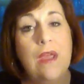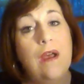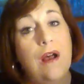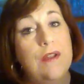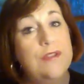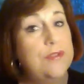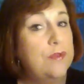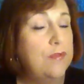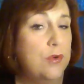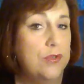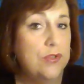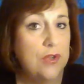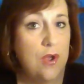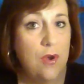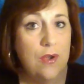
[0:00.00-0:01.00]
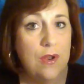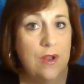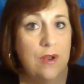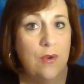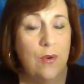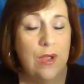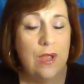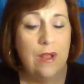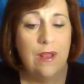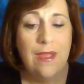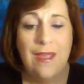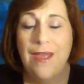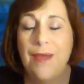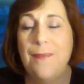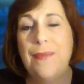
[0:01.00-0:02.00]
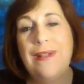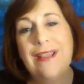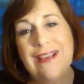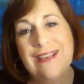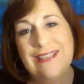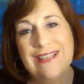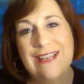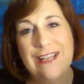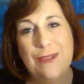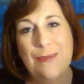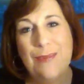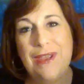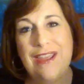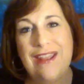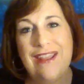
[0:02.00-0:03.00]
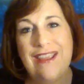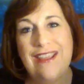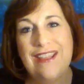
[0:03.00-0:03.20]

Also, of course, coconut oil. But like I said at the beginning,